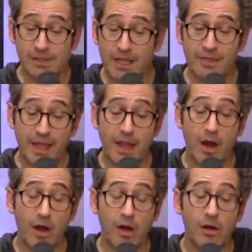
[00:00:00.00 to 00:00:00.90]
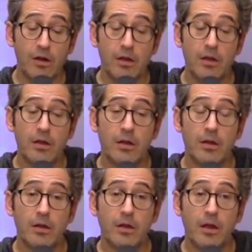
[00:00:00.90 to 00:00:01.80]
like they are
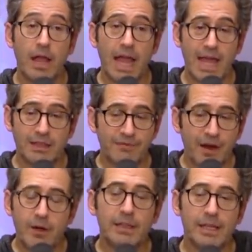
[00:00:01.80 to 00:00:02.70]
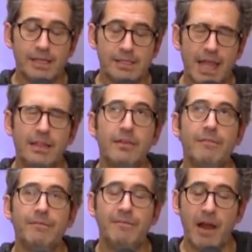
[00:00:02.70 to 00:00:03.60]
at the very least, at the
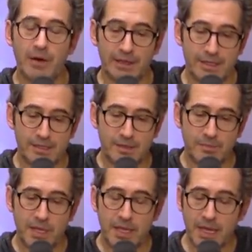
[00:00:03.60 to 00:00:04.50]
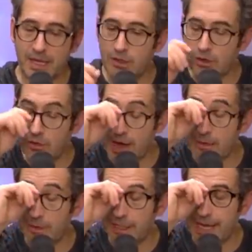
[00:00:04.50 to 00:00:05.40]
very least, being
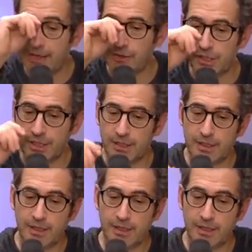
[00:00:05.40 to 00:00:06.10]
incredibly negligent